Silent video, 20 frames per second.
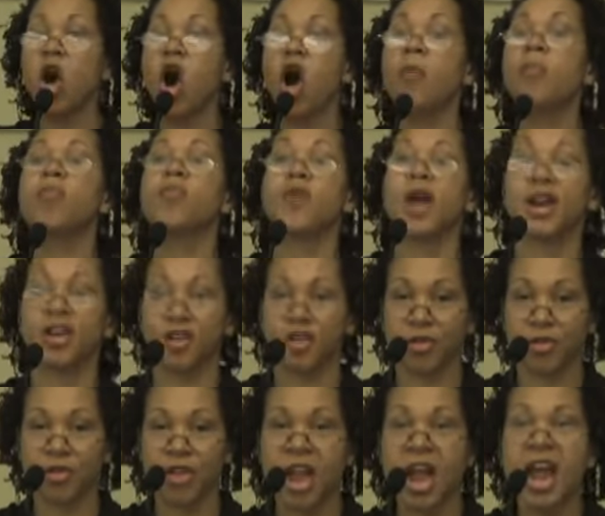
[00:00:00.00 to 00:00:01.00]
are
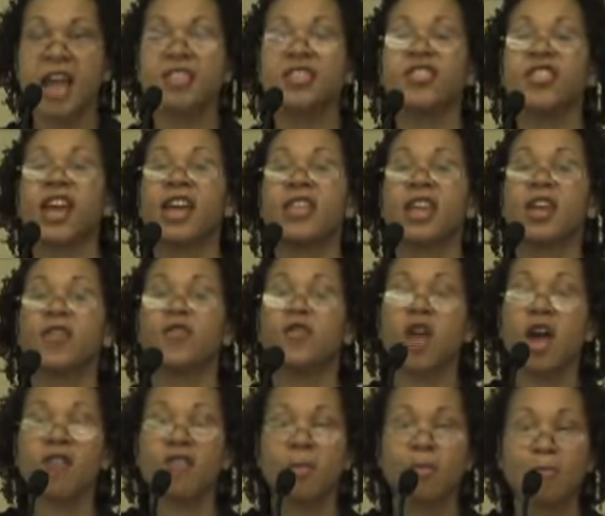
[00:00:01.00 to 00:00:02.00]
predators, and saying that if
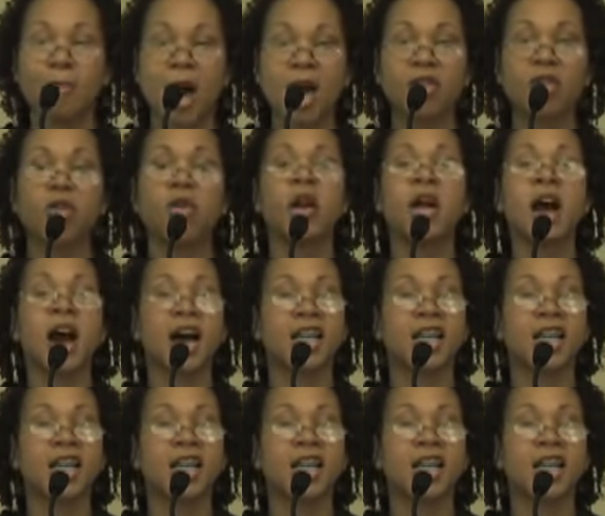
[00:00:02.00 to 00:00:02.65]
you have a mother,